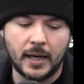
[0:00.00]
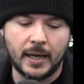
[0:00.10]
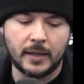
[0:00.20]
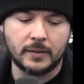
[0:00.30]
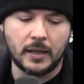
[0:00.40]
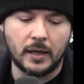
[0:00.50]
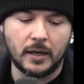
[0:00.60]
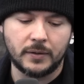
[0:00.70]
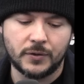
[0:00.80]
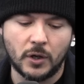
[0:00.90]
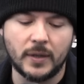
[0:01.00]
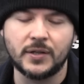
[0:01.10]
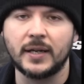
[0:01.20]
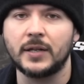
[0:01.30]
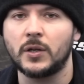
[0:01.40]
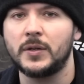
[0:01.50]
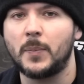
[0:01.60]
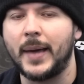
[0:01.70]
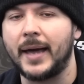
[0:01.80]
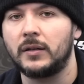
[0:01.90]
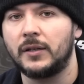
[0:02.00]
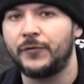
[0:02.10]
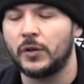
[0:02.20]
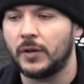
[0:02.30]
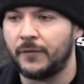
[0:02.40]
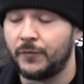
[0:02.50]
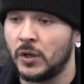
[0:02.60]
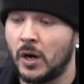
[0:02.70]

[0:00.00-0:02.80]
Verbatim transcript: And uh, so it's like, it's always a battle if you're, if, you know,